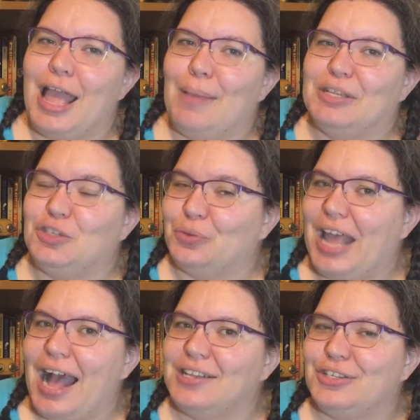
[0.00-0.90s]
Mr.
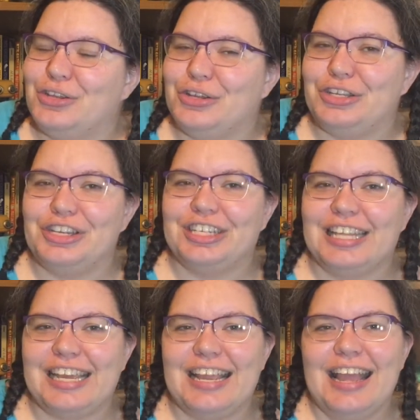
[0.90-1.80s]
Woodhouse, who
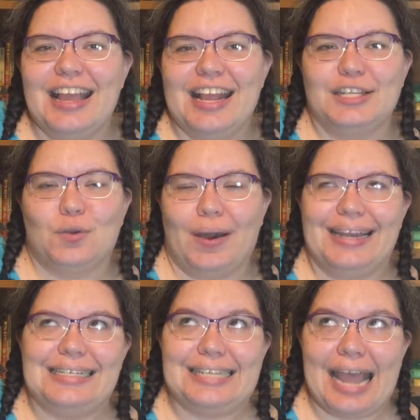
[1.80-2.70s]
usually is
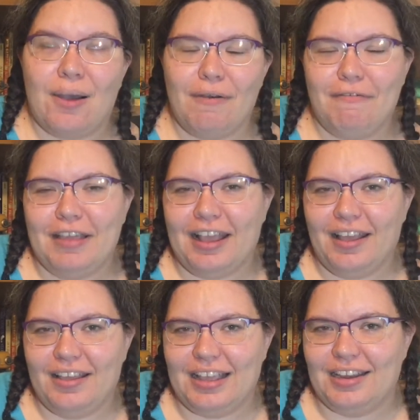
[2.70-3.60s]
quite a dour
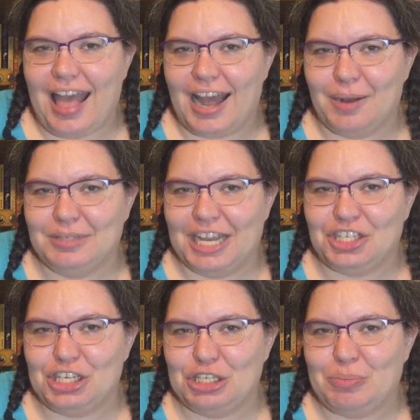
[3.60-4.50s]
figure in
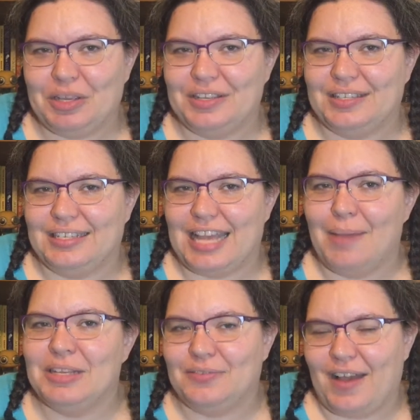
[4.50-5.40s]
adaptations because he's
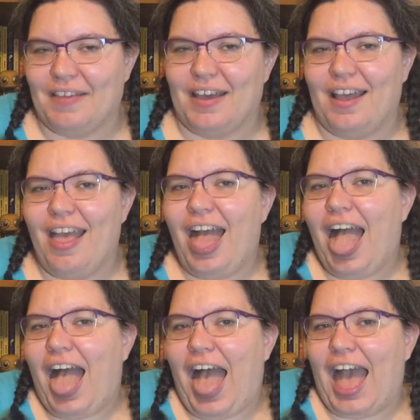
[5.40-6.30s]
Emma's father
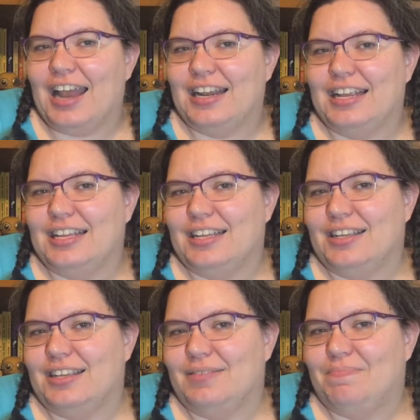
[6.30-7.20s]
and
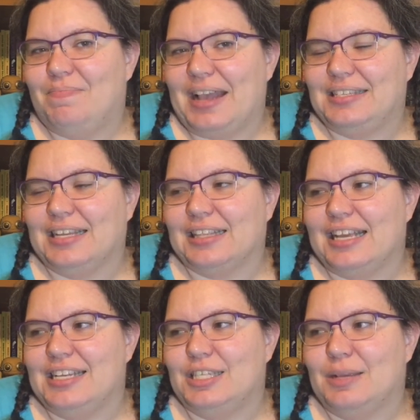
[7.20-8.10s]
he
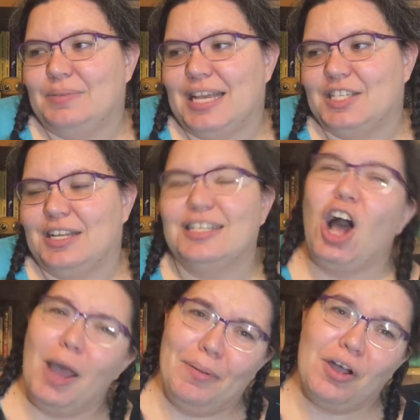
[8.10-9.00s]
basically is obsessed. He's a
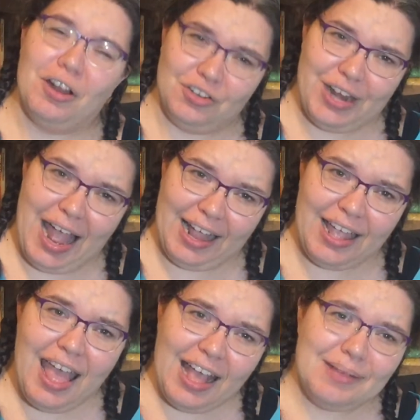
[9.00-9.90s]

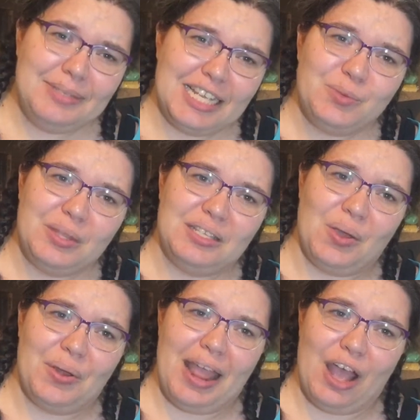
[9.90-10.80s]
hypochondriac, obsessed with his
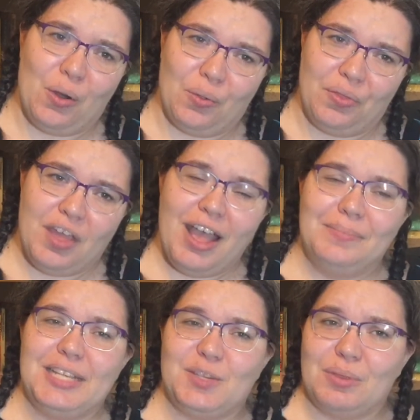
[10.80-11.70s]
own health,
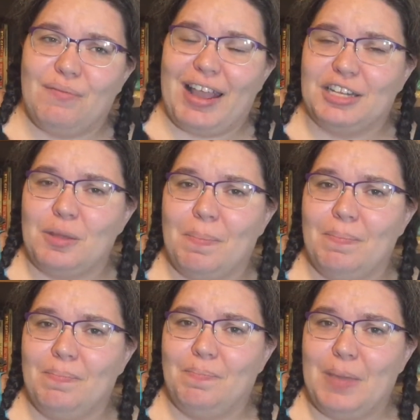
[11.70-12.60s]
obsessed with the fact that
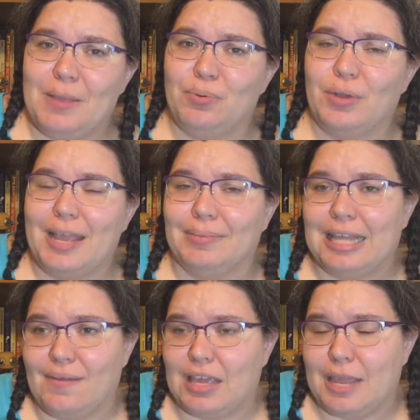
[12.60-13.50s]
people keep
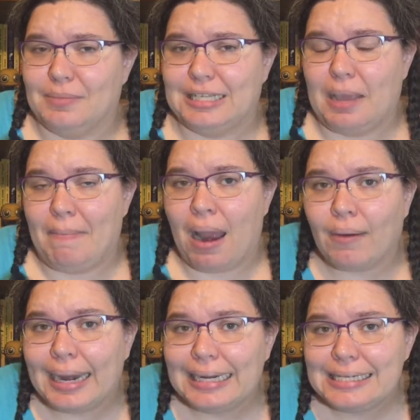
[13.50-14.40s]
leaving him to get
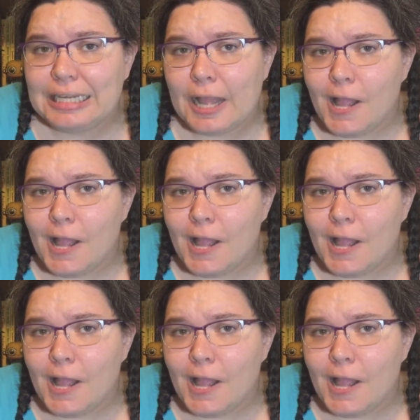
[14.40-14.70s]
married,